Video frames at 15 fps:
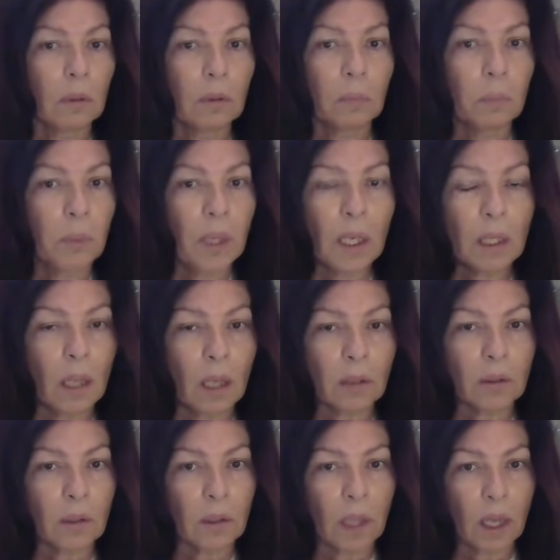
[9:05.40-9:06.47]
Being
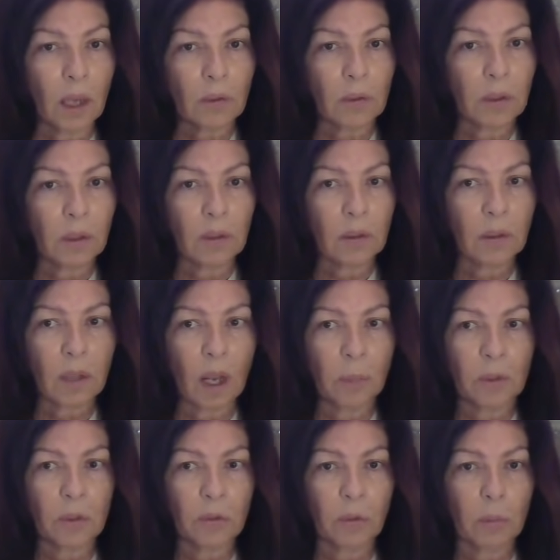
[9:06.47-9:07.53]
locked in the house didn't stop
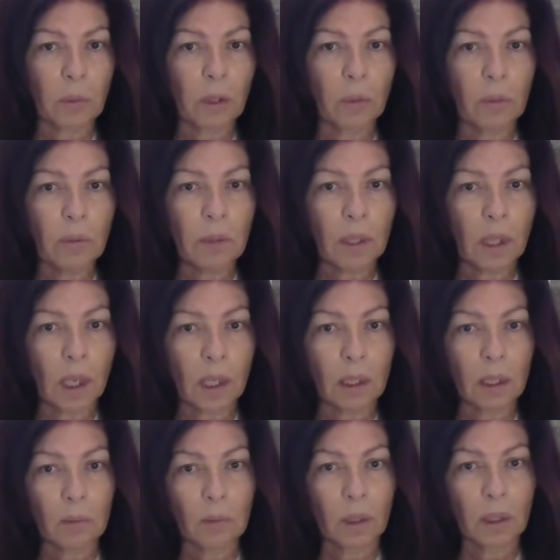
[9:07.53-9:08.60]
us from
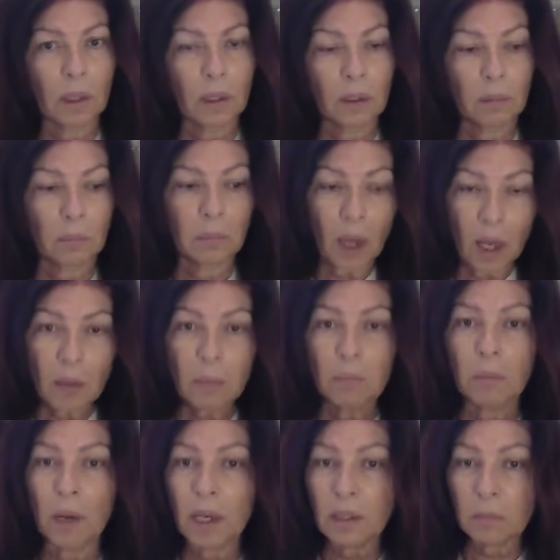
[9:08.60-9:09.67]
communicating, right?
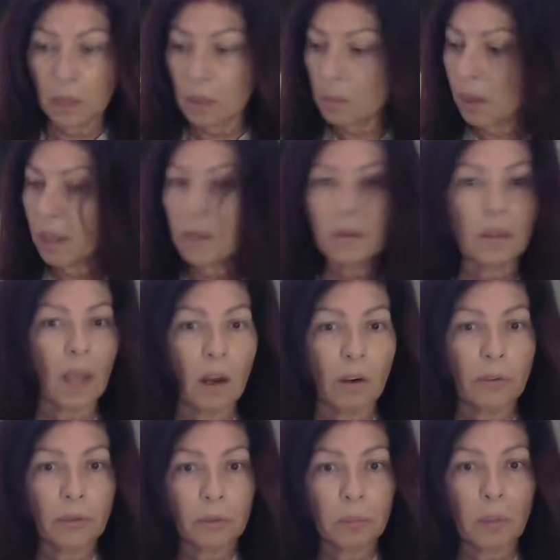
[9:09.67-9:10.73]

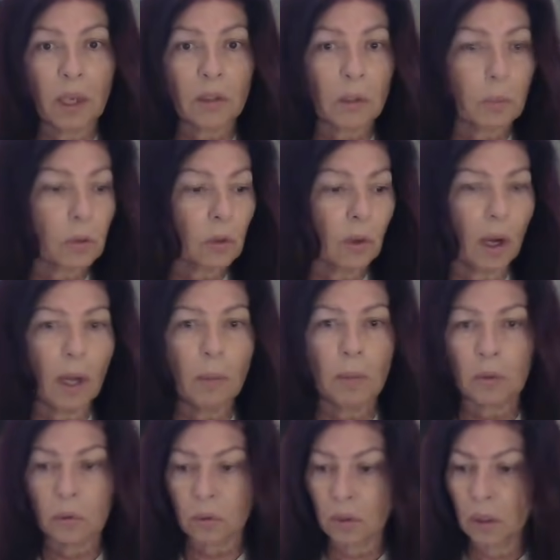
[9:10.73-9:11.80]
Myself, my
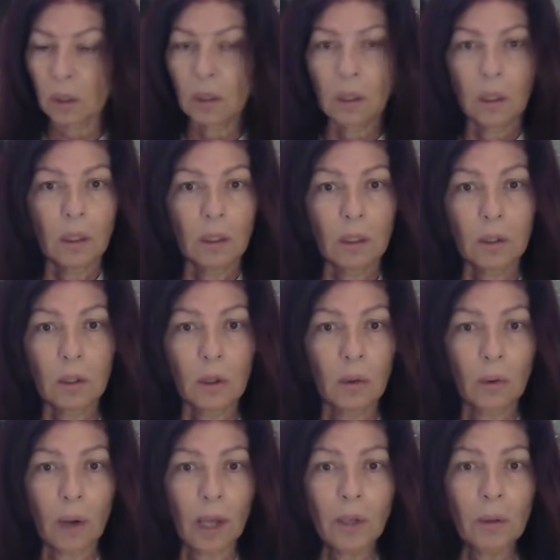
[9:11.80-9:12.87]
subscribers, you
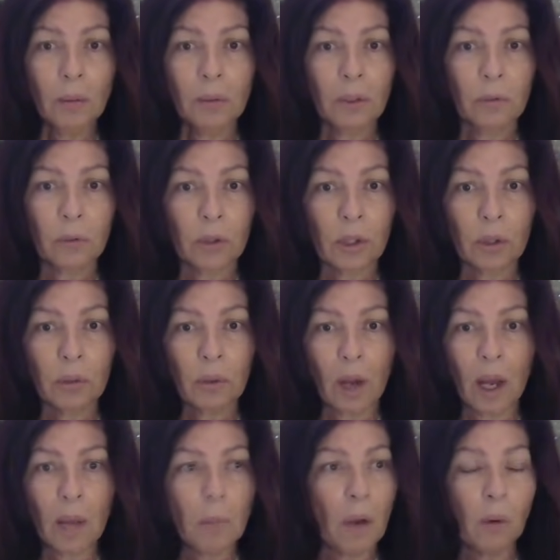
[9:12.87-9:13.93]
know, I don't live with you.
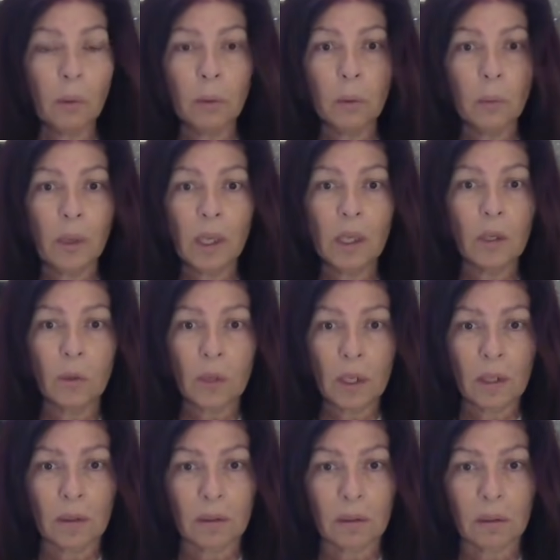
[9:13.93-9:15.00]
I'm all the way in
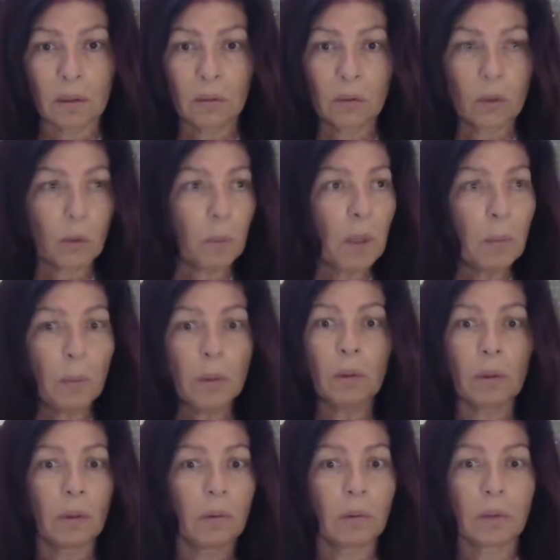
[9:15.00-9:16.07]
Greece. There's
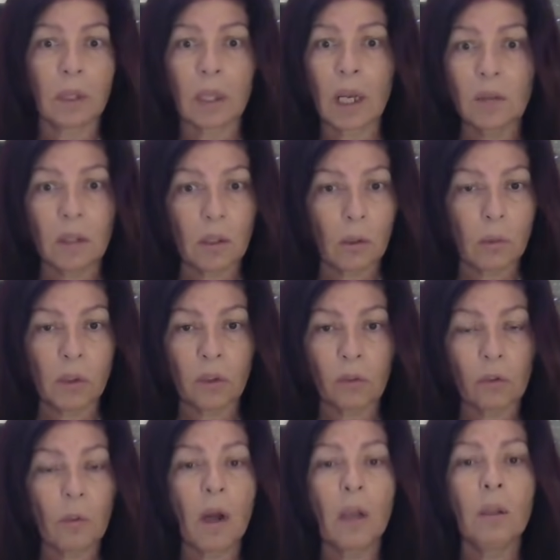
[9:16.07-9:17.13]
people that I deal with
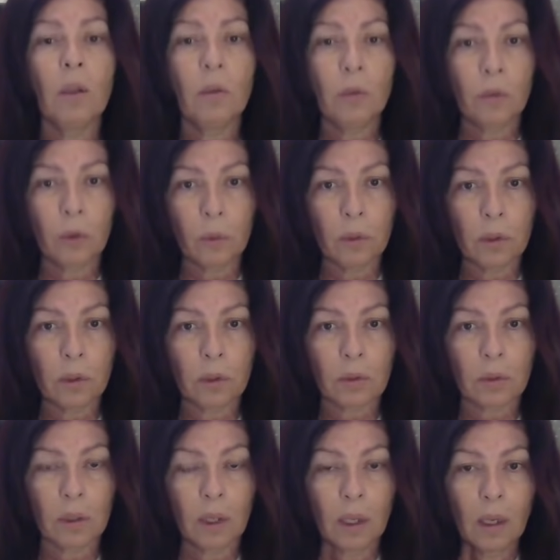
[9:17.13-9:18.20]
from all over the
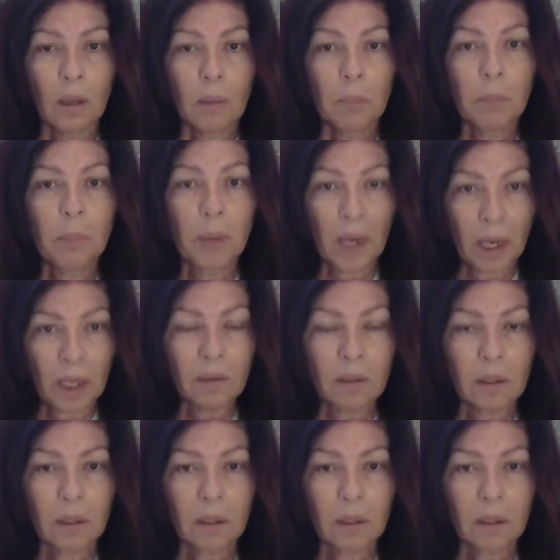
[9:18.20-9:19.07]
world, but